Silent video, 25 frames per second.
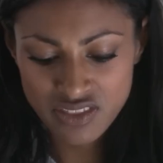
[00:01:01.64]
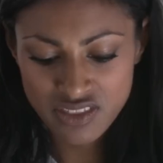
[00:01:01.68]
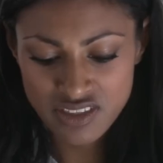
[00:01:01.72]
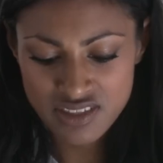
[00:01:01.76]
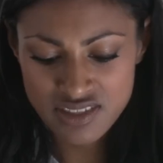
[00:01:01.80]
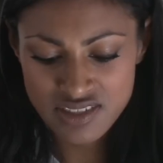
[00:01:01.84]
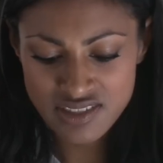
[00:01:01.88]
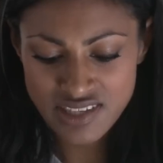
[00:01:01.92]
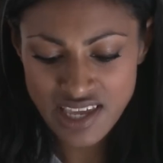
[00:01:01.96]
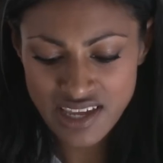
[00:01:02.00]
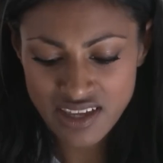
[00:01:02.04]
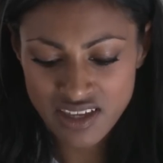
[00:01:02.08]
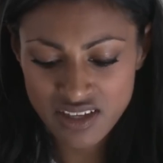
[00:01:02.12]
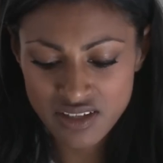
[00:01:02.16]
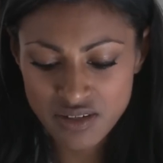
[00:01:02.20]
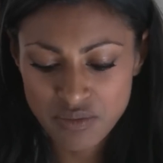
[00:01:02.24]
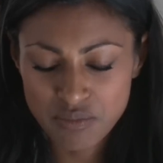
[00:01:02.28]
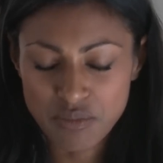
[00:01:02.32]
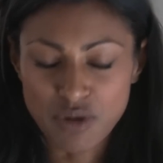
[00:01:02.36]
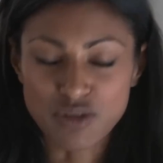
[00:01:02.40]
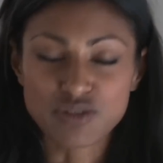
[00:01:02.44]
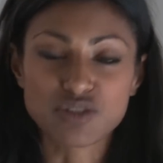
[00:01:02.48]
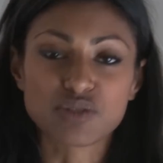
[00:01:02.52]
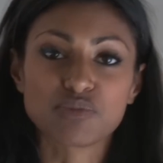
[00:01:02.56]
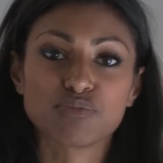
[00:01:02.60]
The
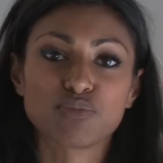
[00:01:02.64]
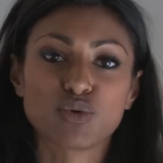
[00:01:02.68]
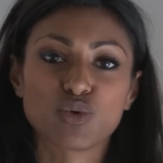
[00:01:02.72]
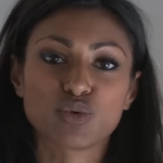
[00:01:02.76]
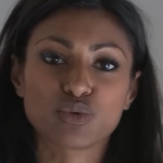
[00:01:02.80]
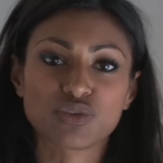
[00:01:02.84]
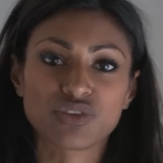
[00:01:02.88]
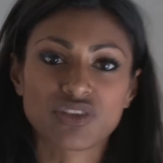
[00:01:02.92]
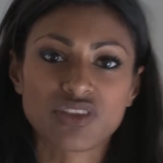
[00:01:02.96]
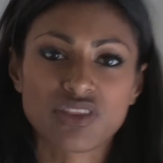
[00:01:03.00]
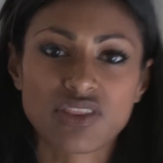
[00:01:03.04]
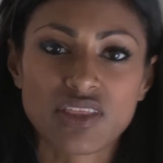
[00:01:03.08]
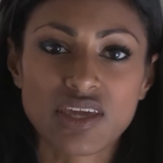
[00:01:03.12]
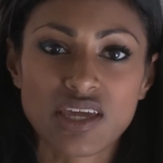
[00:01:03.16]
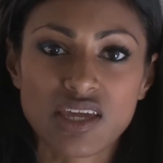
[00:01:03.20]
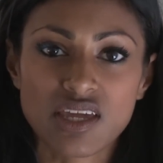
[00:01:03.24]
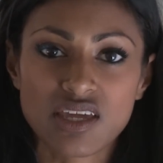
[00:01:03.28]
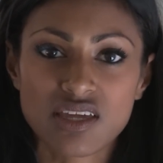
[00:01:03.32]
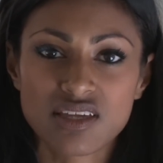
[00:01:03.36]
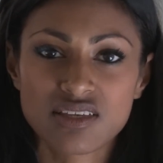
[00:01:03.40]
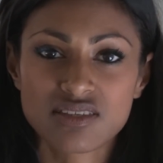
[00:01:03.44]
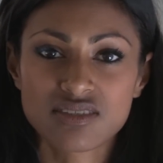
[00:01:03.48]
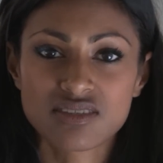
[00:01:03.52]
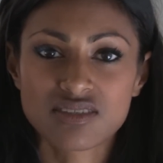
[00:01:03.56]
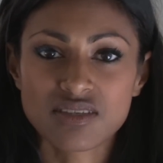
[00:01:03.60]
second most important
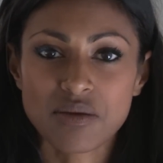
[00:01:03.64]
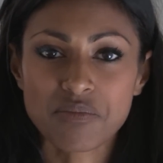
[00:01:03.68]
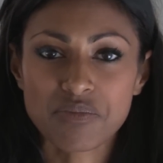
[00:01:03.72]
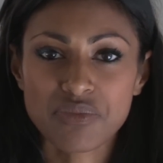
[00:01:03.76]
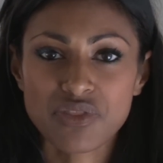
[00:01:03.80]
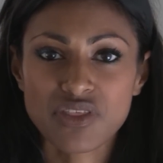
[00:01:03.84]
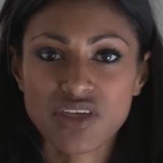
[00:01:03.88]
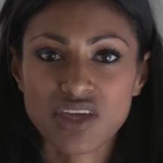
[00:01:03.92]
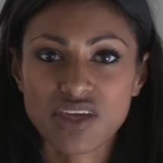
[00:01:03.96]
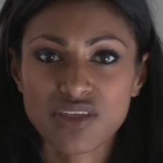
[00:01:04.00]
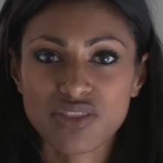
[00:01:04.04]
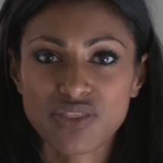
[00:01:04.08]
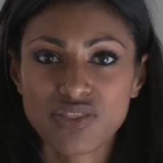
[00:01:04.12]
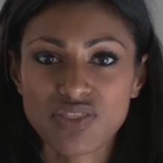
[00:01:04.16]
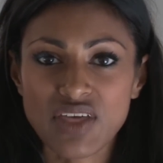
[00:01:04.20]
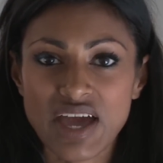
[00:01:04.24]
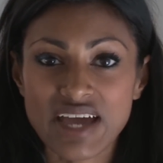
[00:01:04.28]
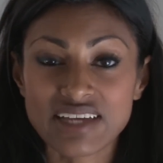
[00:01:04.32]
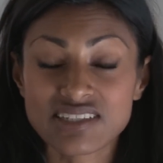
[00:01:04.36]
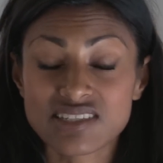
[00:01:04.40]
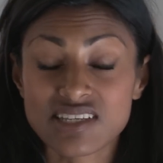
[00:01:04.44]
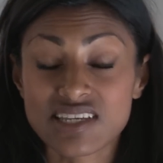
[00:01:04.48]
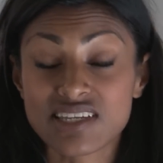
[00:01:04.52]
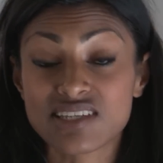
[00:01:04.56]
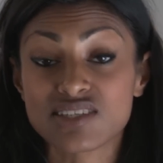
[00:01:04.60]
thing is something
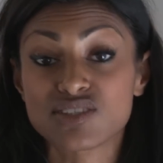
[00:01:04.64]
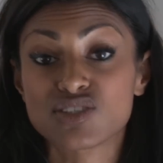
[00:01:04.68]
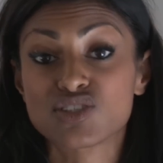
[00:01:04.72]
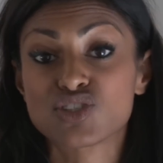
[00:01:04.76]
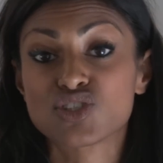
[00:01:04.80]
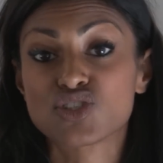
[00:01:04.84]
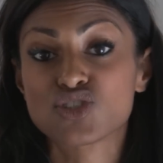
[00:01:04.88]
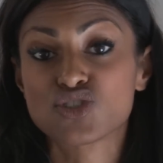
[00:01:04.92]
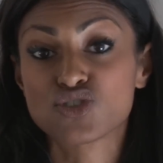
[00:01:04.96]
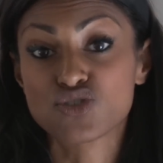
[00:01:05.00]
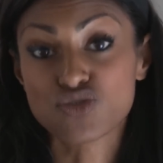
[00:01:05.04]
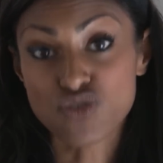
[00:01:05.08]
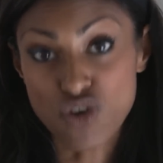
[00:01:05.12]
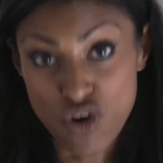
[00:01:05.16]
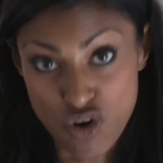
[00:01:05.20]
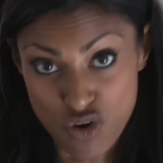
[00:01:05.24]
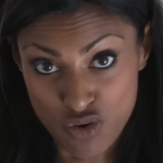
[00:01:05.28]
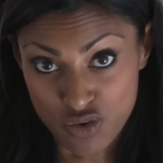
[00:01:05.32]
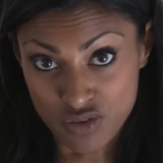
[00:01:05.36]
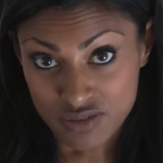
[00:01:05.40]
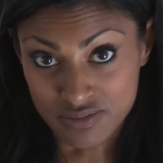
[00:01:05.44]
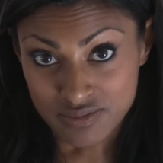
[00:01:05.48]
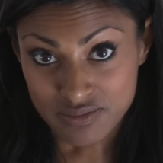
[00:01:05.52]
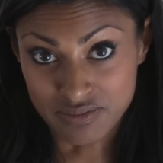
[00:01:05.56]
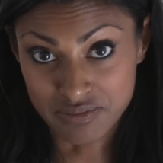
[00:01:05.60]
that is
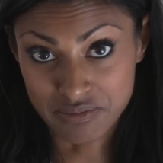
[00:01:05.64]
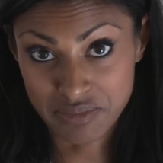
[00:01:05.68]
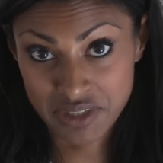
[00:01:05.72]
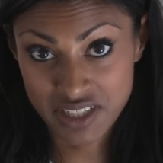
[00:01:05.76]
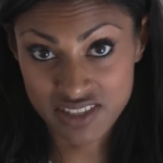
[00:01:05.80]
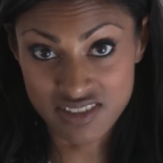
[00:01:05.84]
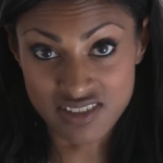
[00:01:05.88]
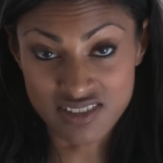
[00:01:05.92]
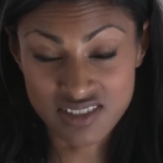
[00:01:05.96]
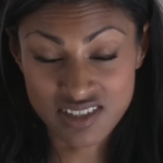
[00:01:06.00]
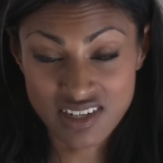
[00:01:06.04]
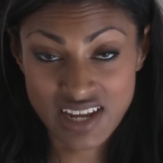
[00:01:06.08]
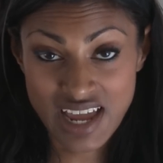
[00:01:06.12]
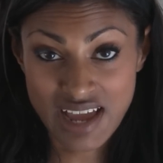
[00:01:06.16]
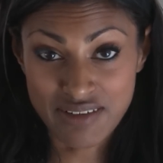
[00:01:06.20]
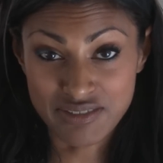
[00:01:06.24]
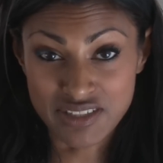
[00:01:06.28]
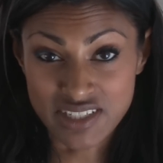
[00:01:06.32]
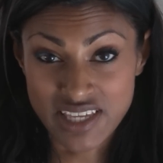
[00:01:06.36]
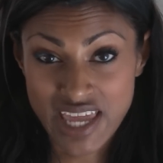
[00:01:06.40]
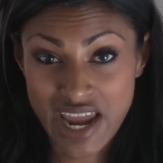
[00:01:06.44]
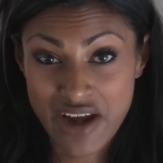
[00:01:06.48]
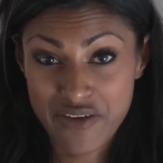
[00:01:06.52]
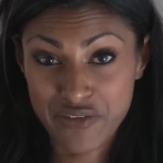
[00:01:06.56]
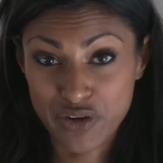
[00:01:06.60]
strong, because it's going to have
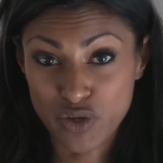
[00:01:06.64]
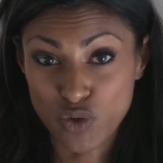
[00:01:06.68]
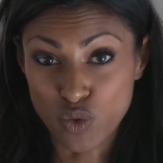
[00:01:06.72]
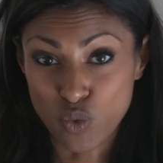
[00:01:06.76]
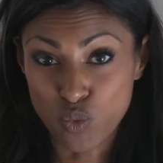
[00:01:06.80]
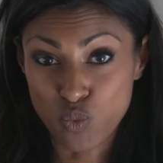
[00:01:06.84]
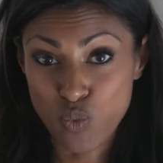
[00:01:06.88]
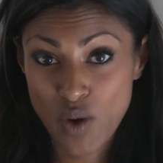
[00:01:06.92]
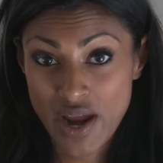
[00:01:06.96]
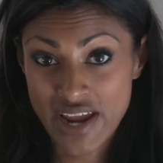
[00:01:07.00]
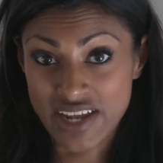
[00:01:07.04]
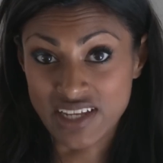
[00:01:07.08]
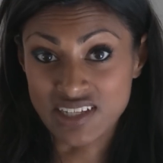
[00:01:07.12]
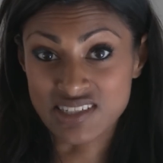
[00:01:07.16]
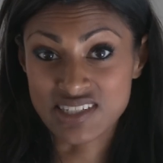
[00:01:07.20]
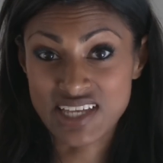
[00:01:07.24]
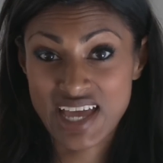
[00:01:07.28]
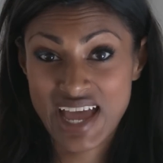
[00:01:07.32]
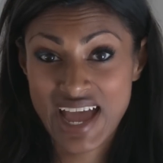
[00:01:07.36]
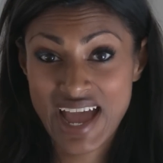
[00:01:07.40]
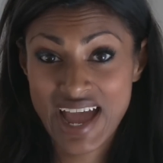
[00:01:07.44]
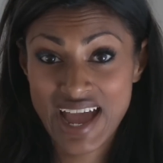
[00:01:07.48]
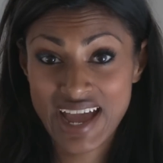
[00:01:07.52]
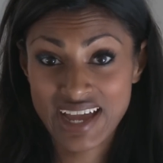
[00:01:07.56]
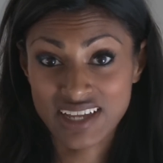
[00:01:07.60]
to carry your weight
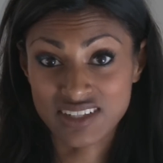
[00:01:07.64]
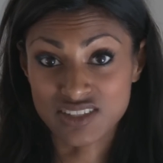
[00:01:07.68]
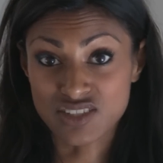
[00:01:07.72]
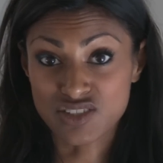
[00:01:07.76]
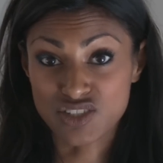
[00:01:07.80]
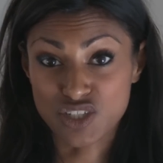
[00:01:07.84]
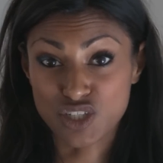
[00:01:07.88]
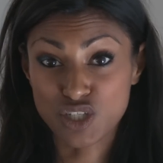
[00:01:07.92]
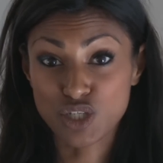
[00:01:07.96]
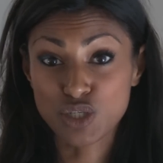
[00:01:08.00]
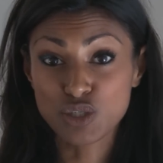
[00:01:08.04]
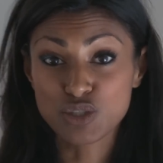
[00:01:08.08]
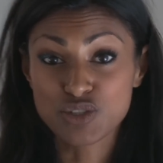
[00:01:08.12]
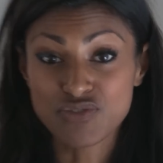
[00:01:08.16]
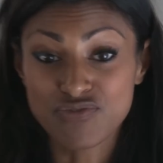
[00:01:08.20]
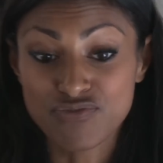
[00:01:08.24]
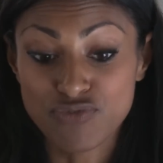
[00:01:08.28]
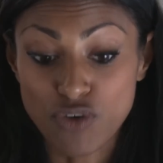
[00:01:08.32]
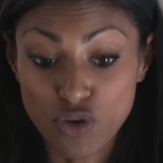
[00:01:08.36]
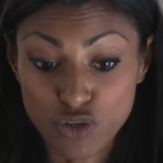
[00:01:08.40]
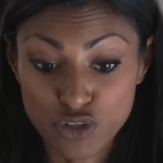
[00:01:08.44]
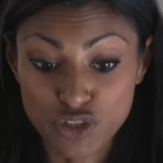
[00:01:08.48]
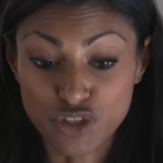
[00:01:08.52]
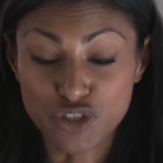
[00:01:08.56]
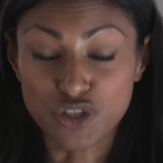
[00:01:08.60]
and a huge
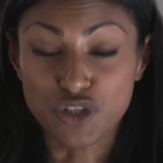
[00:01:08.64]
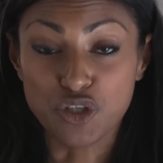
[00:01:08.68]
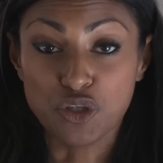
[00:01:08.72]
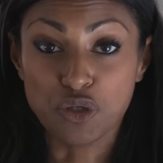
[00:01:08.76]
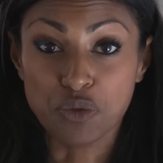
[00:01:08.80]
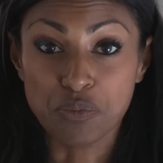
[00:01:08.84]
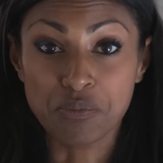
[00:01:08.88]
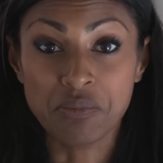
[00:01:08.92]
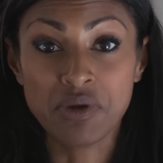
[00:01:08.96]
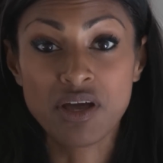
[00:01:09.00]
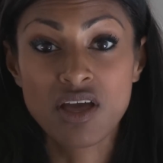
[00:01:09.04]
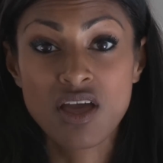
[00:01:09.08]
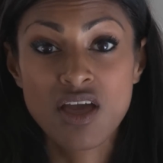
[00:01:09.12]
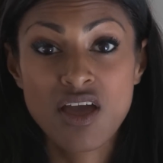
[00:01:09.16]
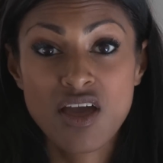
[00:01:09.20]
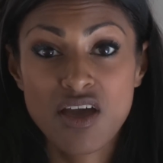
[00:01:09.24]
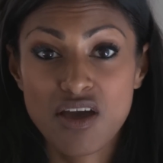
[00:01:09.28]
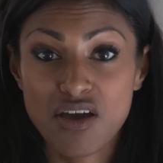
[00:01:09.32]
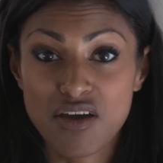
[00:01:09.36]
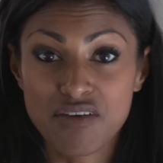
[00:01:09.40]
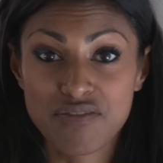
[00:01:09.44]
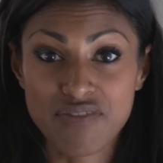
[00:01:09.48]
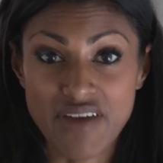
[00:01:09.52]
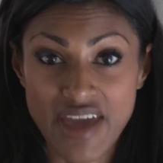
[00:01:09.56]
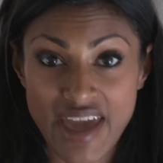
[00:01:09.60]
volume
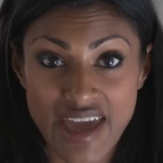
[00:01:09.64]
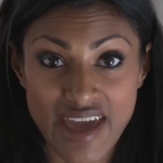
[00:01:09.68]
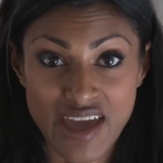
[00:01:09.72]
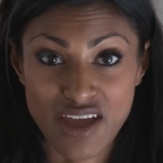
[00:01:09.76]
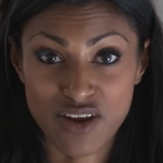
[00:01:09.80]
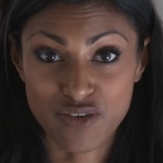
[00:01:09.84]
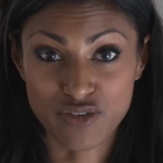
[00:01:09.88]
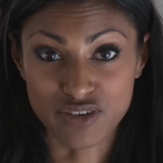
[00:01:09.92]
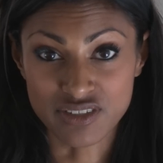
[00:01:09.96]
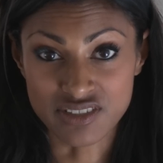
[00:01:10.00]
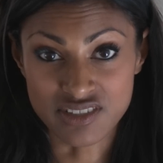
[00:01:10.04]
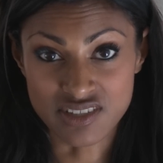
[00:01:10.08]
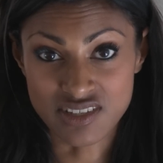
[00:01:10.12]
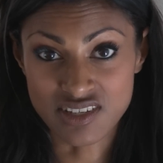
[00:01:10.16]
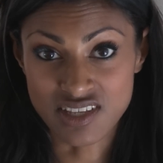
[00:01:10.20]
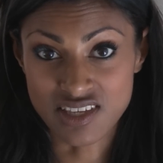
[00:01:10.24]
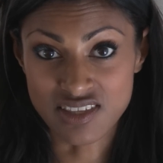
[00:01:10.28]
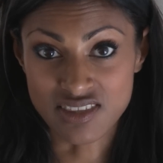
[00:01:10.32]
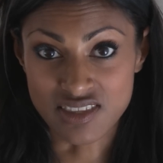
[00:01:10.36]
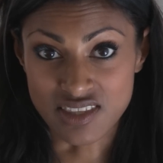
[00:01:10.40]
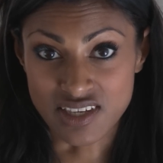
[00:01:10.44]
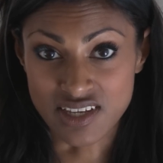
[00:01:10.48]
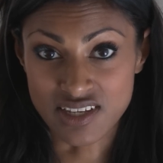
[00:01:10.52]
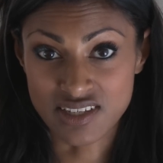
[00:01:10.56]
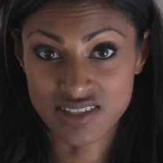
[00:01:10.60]
of air
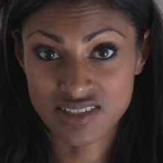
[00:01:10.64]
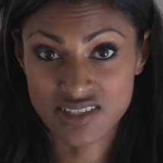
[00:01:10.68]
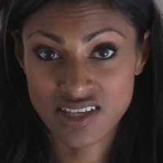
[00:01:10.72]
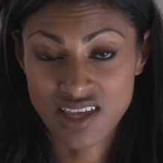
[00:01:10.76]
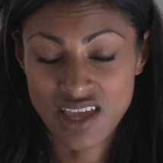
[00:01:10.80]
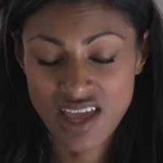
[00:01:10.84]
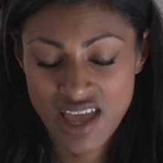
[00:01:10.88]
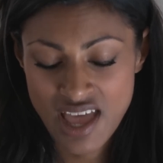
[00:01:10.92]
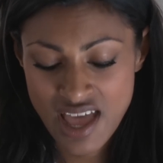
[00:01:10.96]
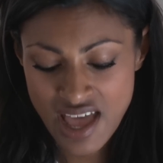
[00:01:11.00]
underneath it.